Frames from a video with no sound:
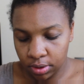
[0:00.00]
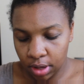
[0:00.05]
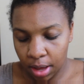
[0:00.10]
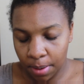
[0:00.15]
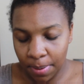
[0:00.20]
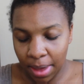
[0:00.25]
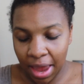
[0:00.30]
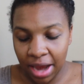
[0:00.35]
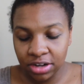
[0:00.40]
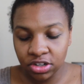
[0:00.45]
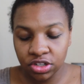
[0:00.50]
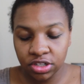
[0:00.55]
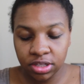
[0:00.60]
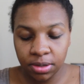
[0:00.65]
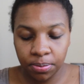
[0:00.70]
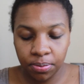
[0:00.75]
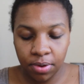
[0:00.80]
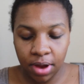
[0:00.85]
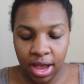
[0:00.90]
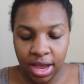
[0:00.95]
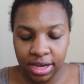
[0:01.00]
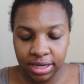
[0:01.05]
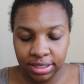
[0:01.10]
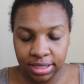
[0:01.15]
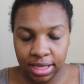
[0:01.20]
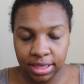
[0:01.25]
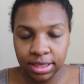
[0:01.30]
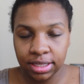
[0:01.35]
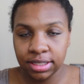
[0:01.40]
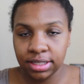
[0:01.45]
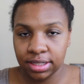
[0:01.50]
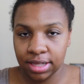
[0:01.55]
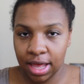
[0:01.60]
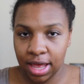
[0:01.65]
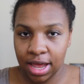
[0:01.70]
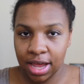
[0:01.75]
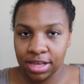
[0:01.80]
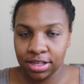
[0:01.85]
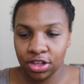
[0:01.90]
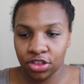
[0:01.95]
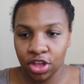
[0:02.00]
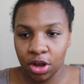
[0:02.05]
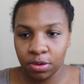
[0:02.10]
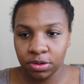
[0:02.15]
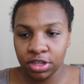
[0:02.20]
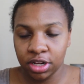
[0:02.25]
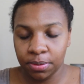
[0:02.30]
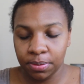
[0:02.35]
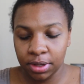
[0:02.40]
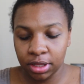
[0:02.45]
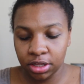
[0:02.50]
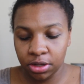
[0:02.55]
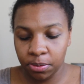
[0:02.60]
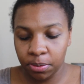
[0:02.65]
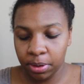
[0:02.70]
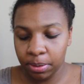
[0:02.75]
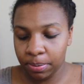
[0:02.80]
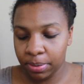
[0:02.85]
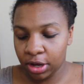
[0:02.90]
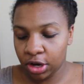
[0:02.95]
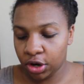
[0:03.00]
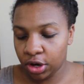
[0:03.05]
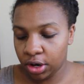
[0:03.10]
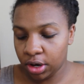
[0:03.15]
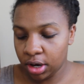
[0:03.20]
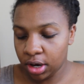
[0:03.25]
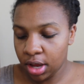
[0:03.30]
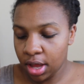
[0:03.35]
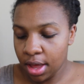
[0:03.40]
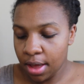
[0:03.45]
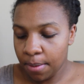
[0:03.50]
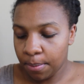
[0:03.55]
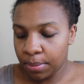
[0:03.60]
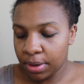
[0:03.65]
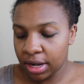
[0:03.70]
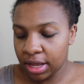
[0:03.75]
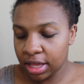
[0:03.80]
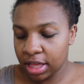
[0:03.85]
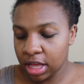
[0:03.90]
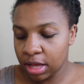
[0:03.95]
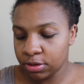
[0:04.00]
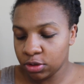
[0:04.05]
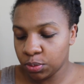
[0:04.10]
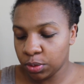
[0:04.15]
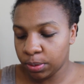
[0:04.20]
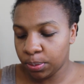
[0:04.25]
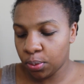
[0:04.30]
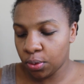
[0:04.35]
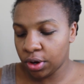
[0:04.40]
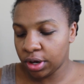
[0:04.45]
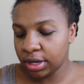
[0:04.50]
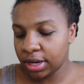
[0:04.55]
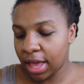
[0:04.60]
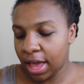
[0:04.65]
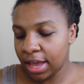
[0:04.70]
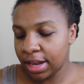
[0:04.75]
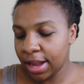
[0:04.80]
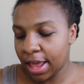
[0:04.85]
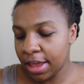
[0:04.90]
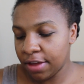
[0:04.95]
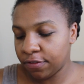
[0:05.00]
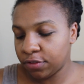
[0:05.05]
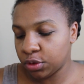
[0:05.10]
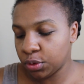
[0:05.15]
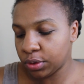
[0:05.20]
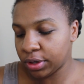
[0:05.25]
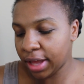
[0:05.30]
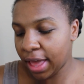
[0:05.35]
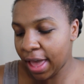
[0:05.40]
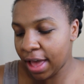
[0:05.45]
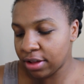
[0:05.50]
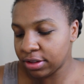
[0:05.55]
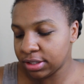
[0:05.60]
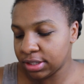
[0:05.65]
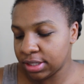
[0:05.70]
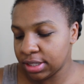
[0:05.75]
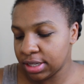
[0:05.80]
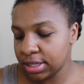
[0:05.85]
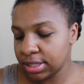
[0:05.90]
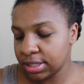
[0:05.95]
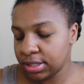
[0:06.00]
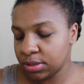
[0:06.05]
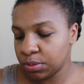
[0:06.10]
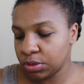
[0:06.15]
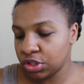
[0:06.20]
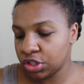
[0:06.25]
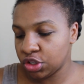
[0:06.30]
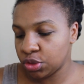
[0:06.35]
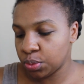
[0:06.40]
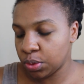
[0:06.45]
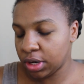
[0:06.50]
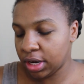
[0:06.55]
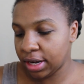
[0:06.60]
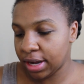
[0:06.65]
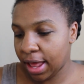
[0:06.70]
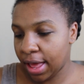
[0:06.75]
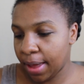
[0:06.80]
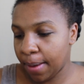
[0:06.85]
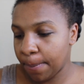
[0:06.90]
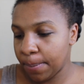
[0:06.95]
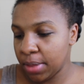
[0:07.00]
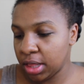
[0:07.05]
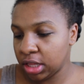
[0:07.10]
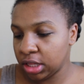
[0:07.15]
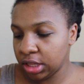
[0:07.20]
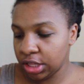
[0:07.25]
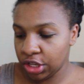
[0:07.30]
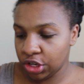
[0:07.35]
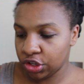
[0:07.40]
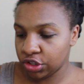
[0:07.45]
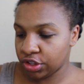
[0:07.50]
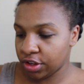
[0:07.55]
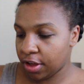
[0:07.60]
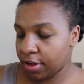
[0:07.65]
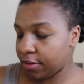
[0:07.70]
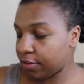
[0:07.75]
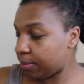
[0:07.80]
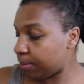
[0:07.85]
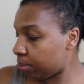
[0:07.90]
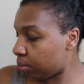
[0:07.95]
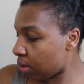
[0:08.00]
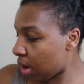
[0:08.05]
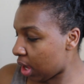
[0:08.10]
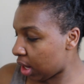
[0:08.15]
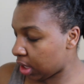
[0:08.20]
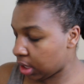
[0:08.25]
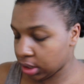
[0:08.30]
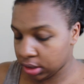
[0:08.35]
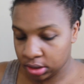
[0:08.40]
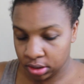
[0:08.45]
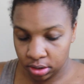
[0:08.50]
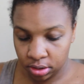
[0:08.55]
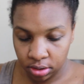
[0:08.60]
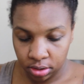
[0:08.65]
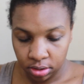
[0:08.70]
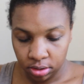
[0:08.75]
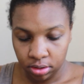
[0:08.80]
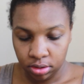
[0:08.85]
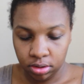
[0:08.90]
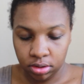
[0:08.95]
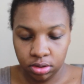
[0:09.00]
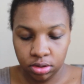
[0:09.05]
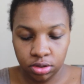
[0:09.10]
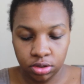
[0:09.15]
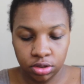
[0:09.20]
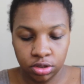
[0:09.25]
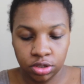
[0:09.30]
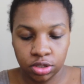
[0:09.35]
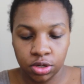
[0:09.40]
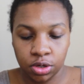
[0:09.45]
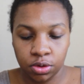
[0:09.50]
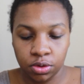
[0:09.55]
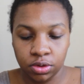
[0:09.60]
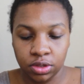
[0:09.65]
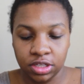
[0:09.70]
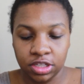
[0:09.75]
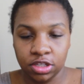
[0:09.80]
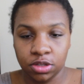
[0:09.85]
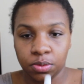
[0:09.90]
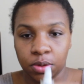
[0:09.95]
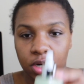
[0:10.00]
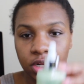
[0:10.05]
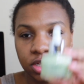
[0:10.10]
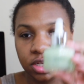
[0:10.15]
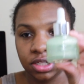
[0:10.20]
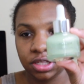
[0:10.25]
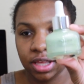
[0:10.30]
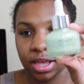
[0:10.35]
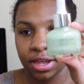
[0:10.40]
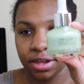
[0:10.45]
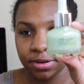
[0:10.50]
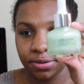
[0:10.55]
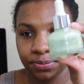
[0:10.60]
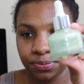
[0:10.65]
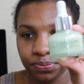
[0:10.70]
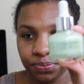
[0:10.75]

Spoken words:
I'm actually surprised at the size. I thought it was going to be a little bit bigger, but it comes with 0.98 fluid ounces, which is 29 milliliters of product. So this is what it looks like.